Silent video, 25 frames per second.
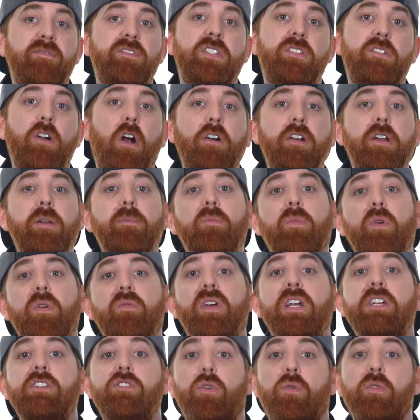started
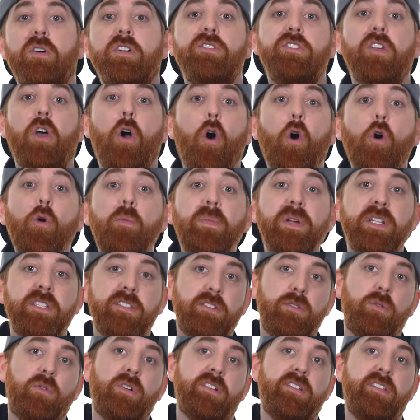moving towards open
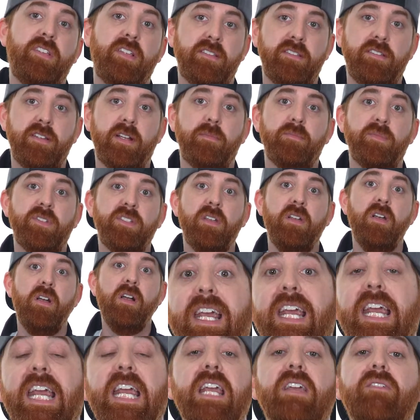source systems.
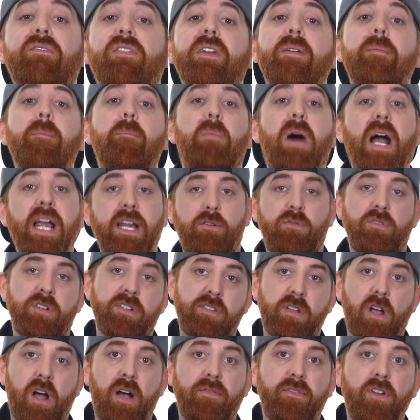Even
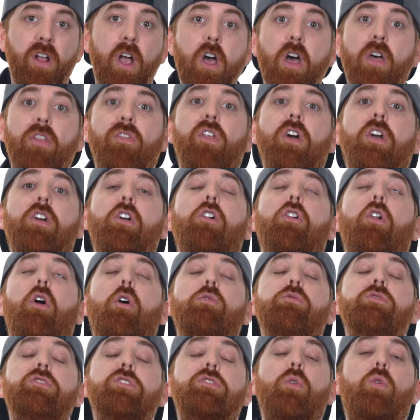Microsoft, the
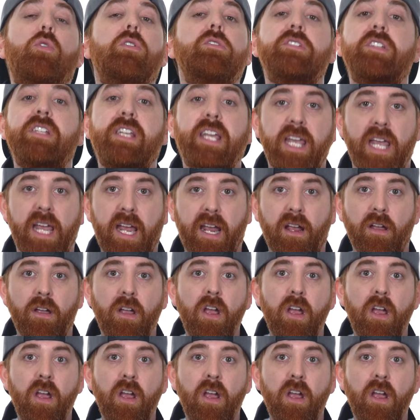closed source king,